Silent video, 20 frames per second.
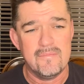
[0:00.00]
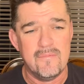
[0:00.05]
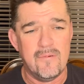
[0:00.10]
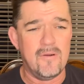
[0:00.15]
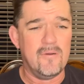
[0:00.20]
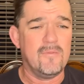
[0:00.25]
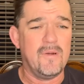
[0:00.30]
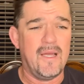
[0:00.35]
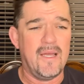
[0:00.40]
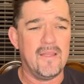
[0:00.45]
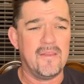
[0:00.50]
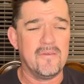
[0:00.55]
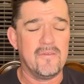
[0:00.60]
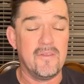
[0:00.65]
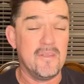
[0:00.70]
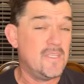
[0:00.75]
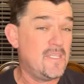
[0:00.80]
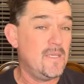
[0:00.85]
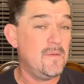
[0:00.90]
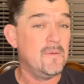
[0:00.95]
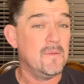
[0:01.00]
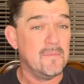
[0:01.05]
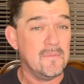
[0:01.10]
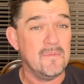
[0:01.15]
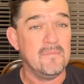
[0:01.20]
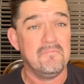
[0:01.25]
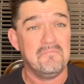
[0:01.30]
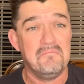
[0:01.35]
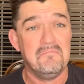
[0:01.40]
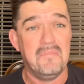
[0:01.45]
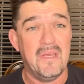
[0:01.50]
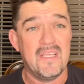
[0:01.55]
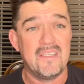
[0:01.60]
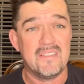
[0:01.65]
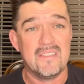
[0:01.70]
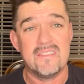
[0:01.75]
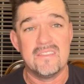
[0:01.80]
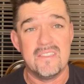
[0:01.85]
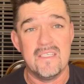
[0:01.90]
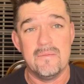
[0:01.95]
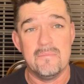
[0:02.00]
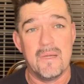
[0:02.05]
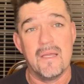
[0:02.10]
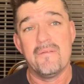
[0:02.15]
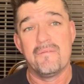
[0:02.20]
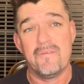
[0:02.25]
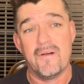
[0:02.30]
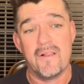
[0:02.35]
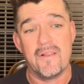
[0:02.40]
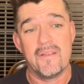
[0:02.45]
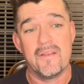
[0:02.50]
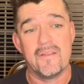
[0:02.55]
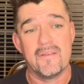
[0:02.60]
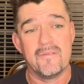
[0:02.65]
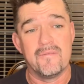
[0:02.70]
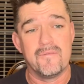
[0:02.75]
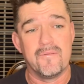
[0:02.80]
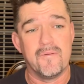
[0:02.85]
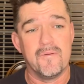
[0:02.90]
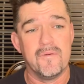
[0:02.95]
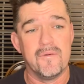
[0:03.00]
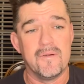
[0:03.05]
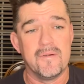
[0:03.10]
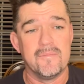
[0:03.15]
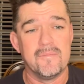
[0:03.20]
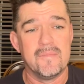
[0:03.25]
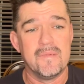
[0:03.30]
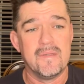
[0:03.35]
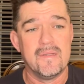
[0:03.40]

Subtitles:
or rather the demon makes a scene by falling on the floor.